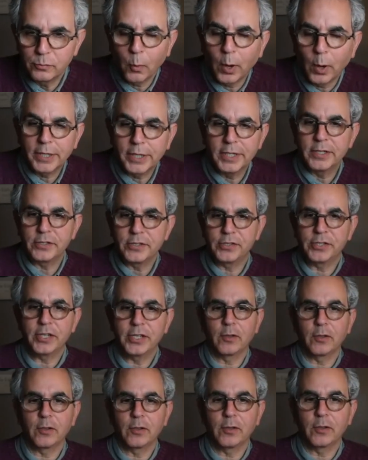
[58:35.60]
wanting to
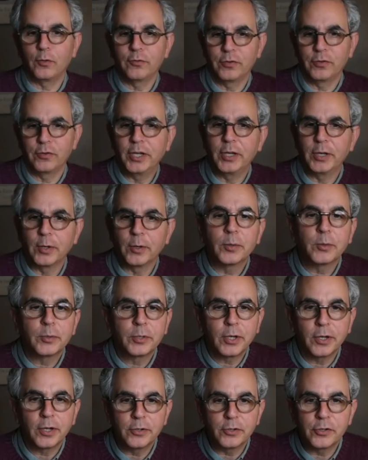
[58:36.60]
see the whole video
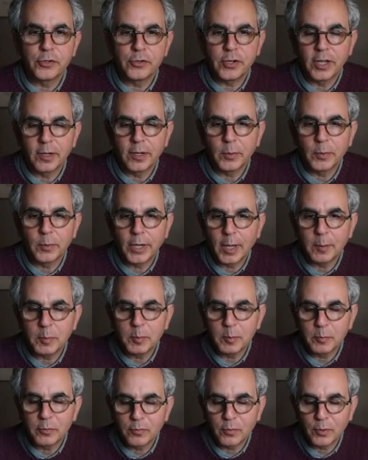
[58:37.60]
to understand what
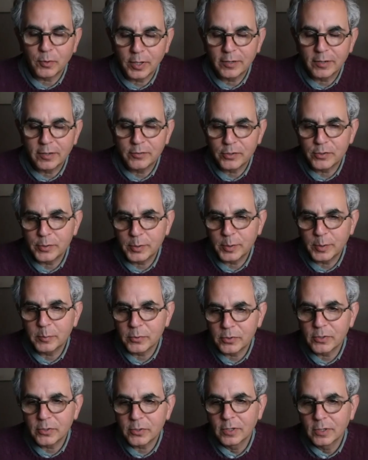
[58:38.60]
happened before after
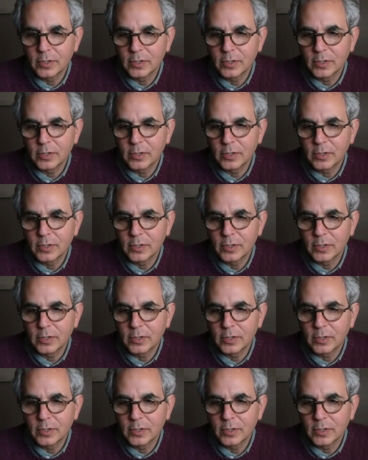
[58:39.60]
seems.